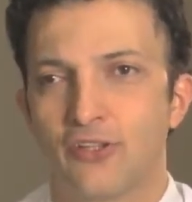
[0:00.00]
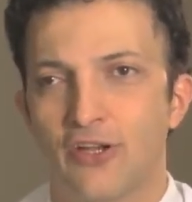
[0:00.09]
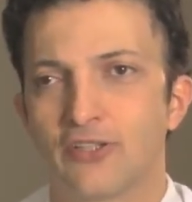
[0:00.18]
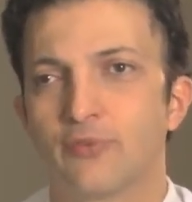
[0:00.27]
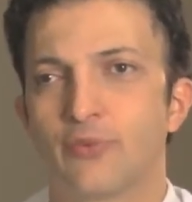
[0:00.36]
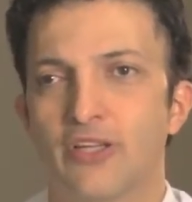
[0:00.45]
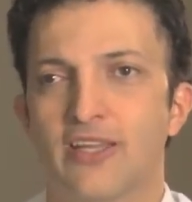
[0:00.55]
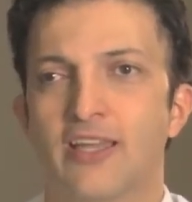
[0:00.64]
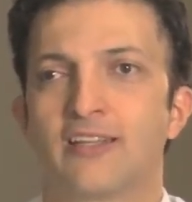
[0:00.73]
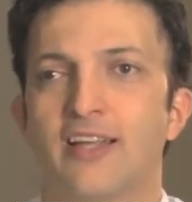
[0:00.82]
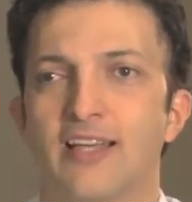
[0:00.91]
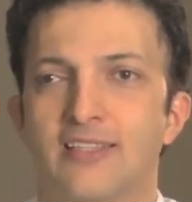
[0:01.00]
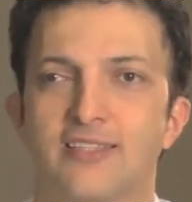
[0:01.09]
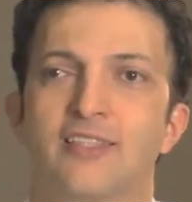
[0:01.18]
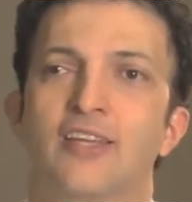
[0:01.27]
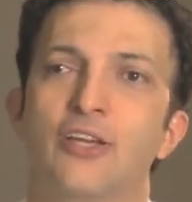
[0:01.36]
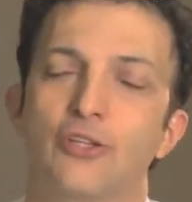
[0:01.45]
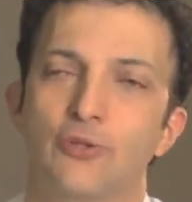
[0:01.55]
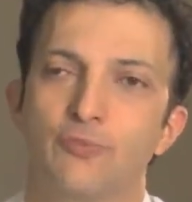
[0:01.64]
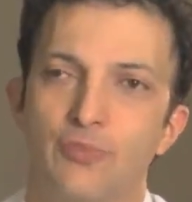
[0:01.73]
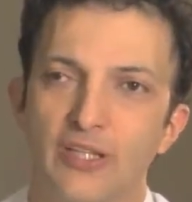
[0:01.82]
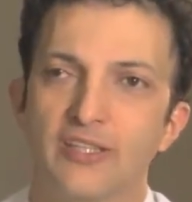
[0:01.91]
not to break down elastin,
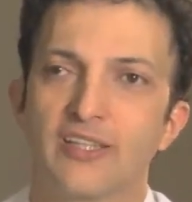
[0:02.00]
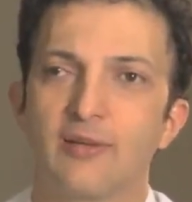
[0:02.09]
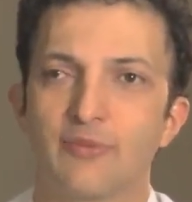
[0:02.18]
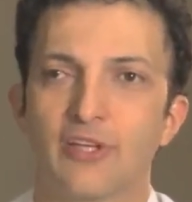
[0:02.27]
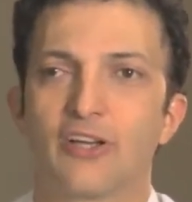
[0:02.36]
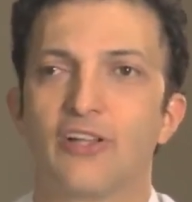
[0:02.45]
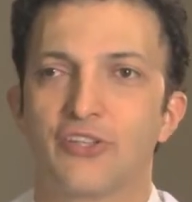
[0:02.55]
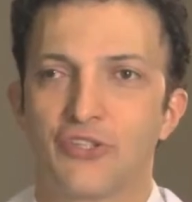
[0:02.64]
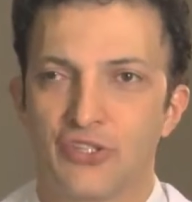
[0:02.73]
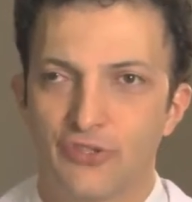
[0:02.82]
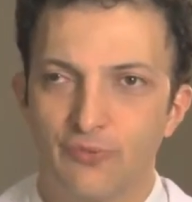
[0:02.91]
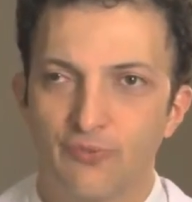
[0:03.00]
to build up the collagen,